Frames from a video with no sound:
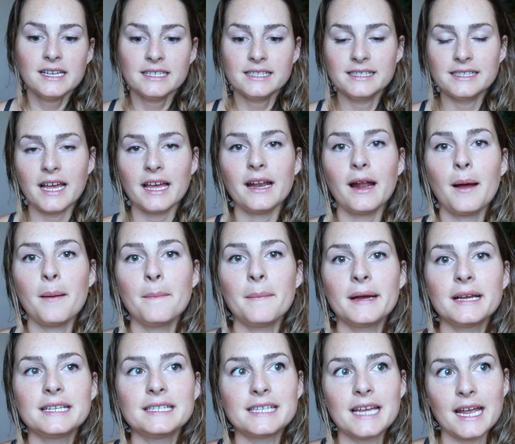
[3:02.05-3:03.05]
set up
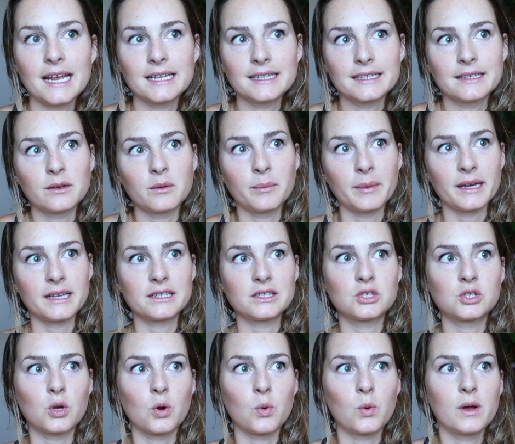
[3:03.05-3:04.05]
my day a little bit.
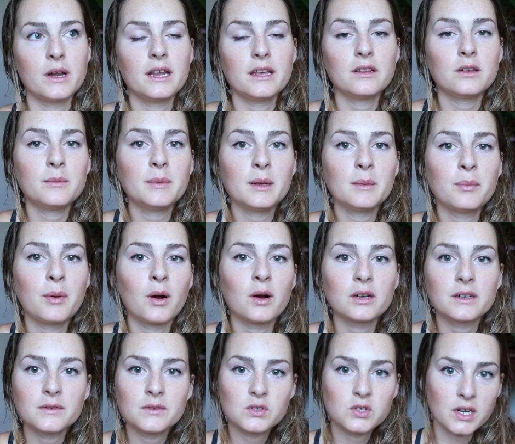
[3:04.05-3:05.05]
So another big
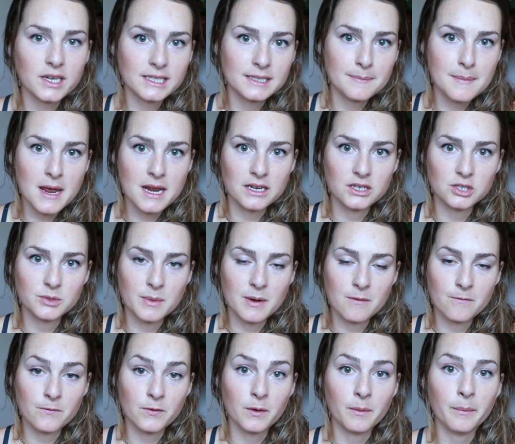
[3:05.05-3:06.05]
part of stress
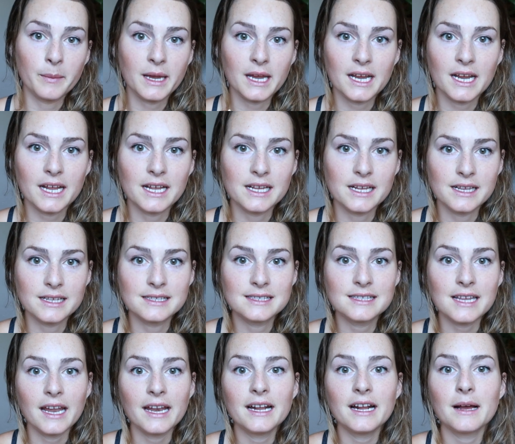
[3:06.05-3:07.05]
management for me is
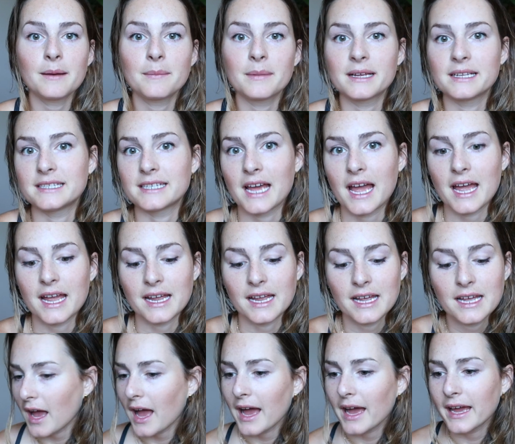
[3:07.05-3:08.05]
setting up my
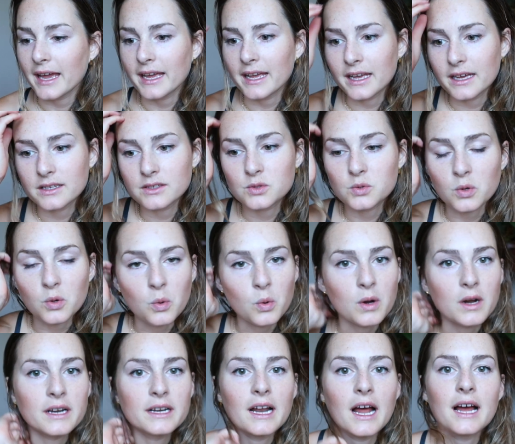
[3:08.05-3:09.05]
day. I sort of
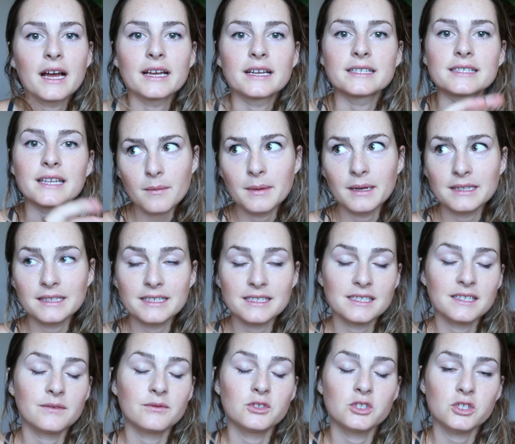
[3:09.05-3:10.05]
organize my
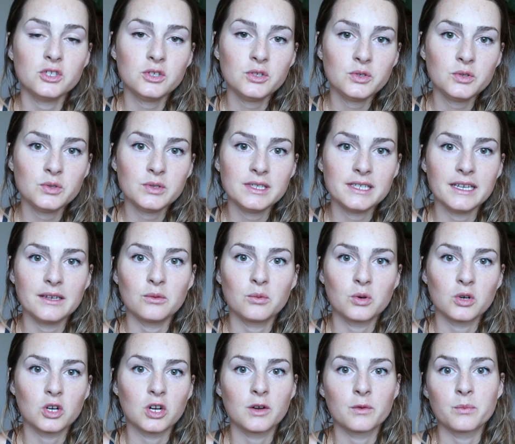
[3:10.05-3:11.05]
list of to-dos in
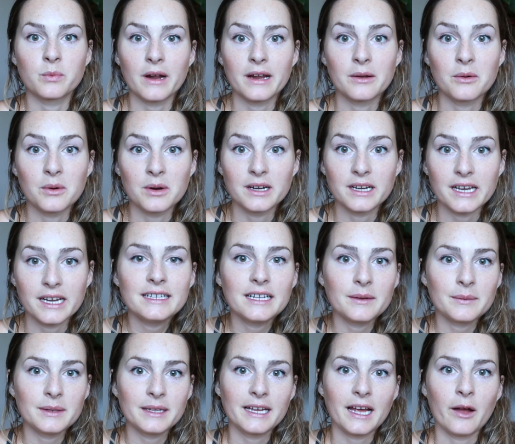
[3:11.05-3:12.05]
order of priority, and
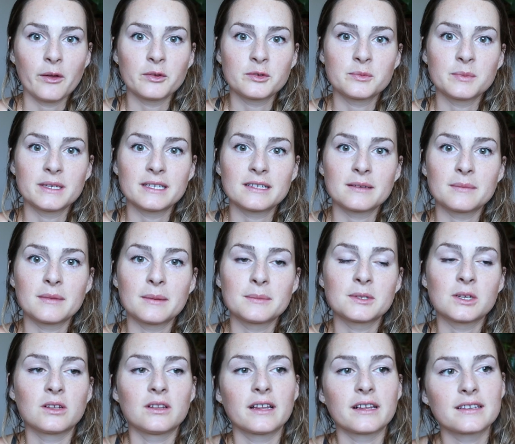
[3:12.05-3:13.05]
that really helps me.
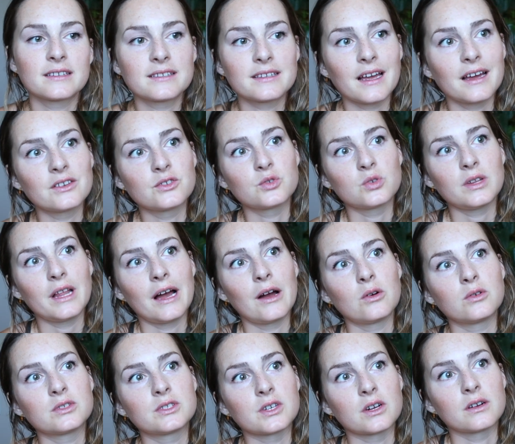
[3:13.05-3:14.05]
Sometimes I'll like schedule
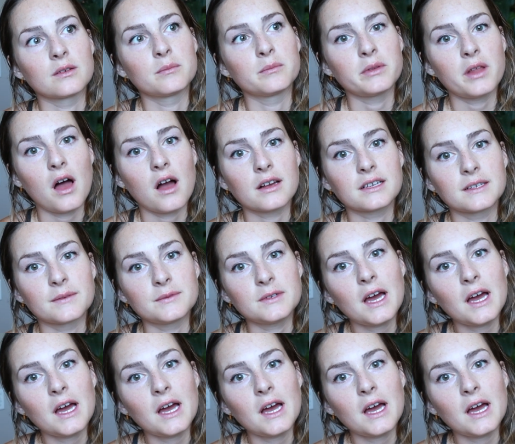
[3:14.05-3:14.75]
out certain blocks of